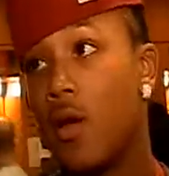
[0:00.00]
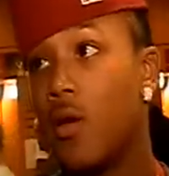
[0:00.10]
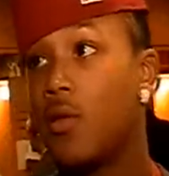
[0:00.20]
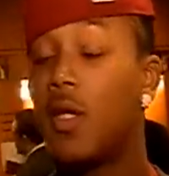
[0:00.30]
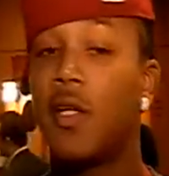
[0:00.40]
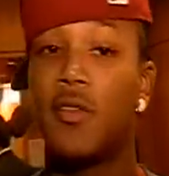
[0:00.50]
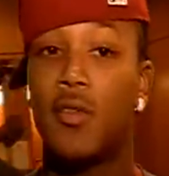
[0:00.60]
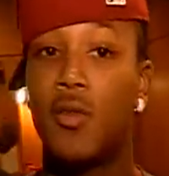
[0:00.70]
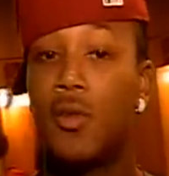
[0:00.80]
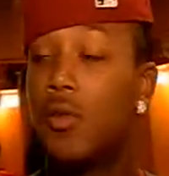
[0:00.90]
stay in
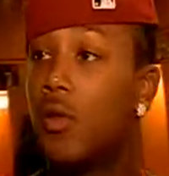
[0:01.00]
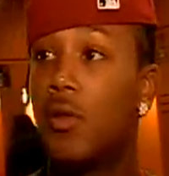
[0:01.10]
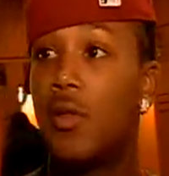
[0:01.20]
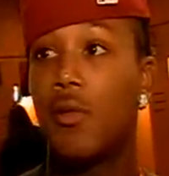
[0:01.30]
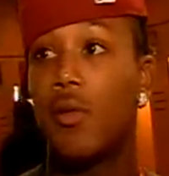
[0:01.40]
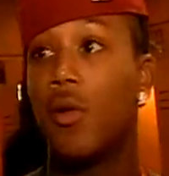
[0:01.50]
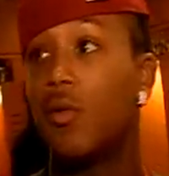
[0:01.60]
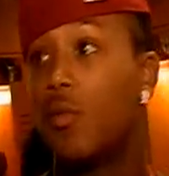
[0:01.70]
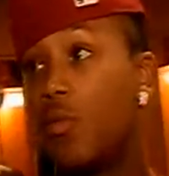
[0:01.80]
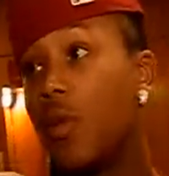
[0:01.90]
school. You never know.
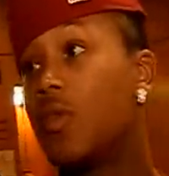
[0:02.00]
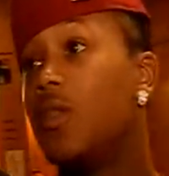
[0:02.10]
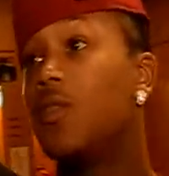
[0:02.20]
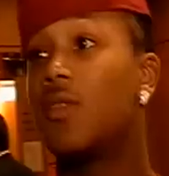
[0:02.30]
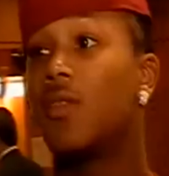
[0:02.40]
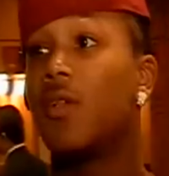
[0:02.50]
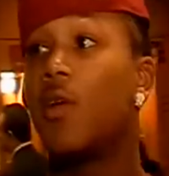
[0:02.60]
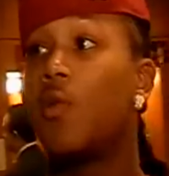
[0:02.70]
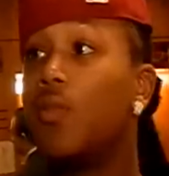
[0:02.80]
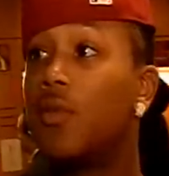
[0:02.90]
Our teacher's here to
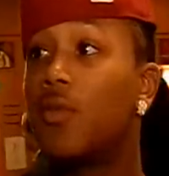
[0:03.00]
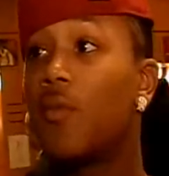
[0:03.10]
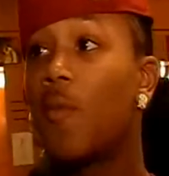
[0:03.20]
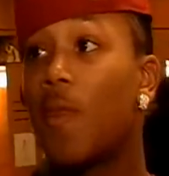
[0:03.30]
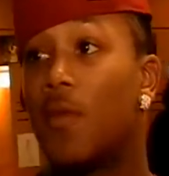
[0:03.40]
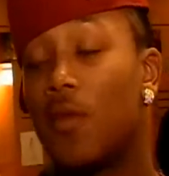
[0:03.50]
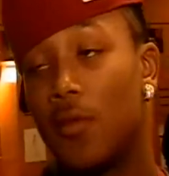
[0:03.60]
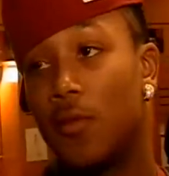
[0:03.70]
help us. So